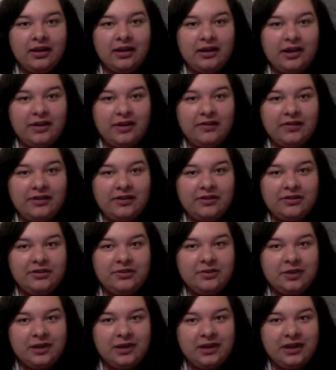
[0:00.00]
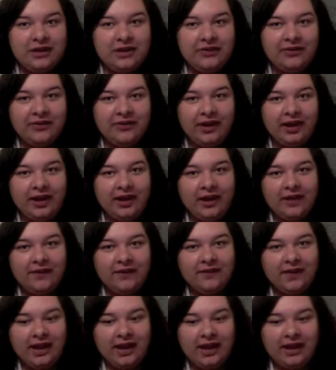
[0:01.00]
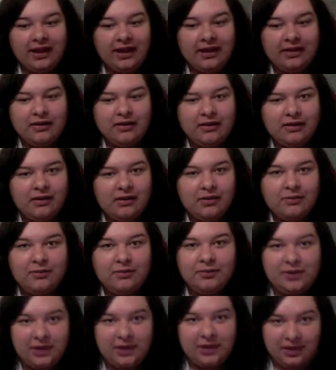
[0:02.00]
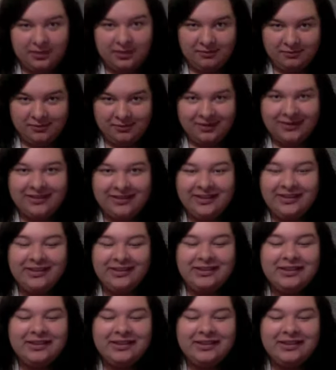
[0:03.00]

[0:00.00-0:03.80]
11:25 a p.m.